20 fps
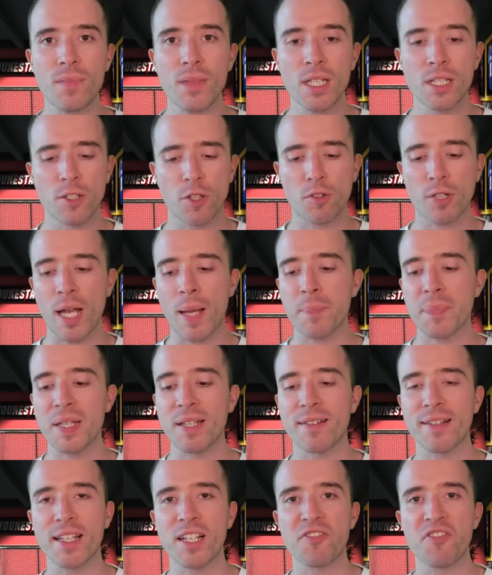The Champions
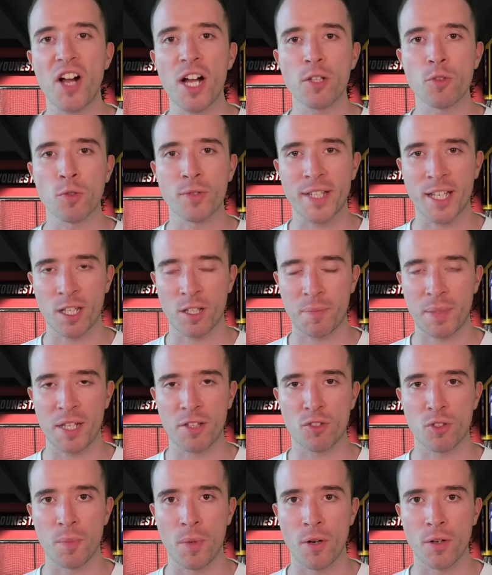League final takes place
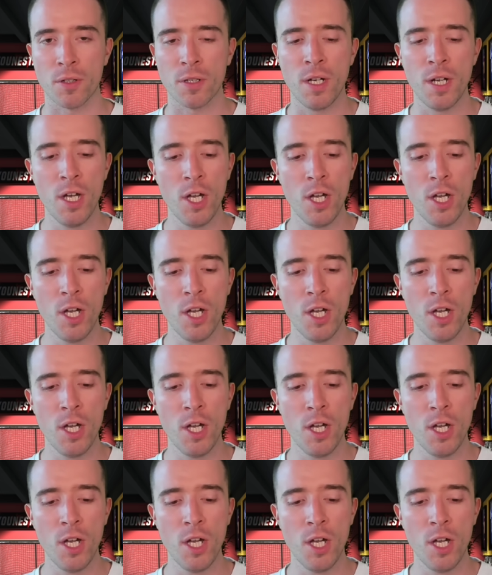tomorrow.